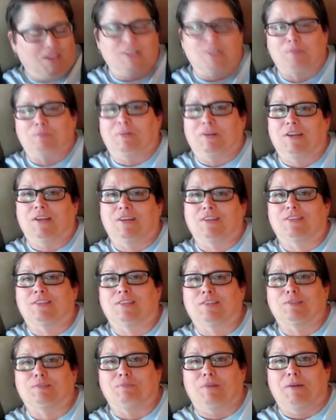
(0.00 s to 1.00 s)
It's because
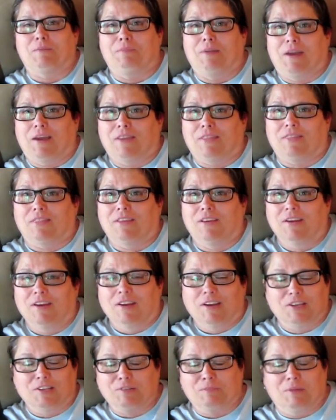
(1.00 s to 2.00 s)
it's my bath.
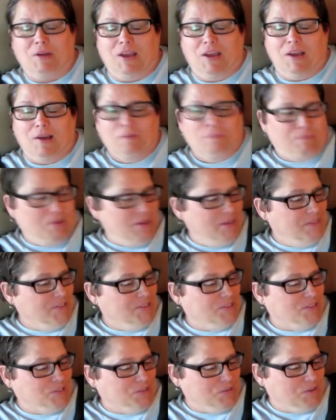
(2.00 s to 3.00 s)
It's my uh,
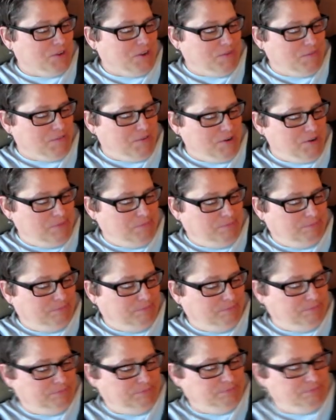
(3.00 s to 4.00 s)
bathing suit cover up.
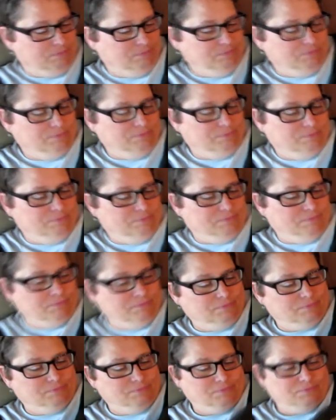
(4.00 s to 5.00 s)
The bathing suit cover up.
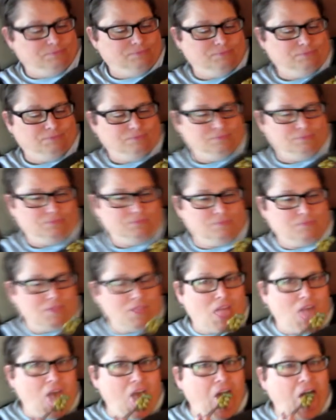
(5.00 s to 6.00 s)
How was
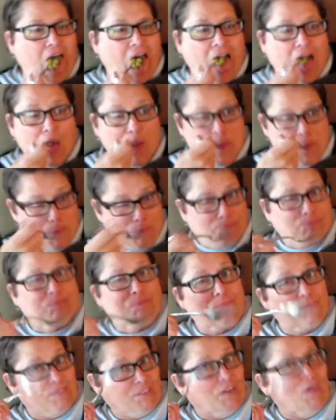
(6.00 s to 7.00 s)
dinner?
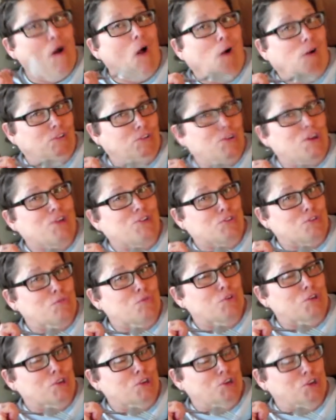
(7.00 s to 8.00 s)
It's actually
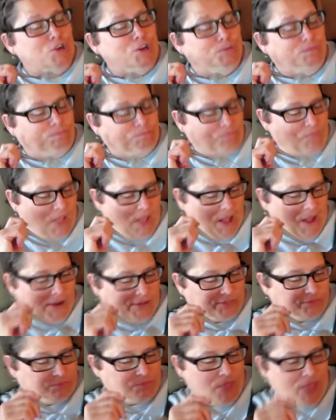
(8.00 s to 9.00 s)
really good.
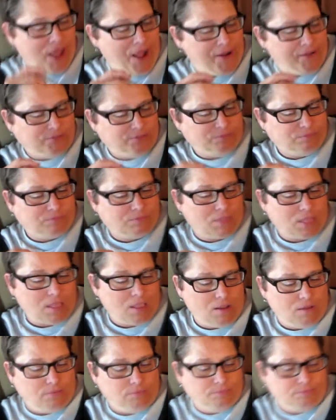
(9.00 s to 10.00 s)

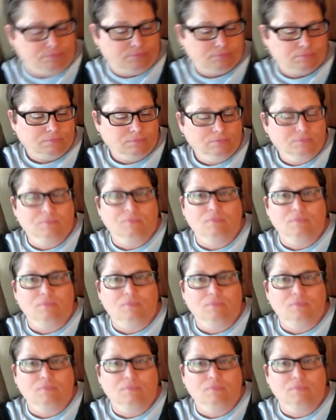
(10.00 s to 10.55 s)
How's your um?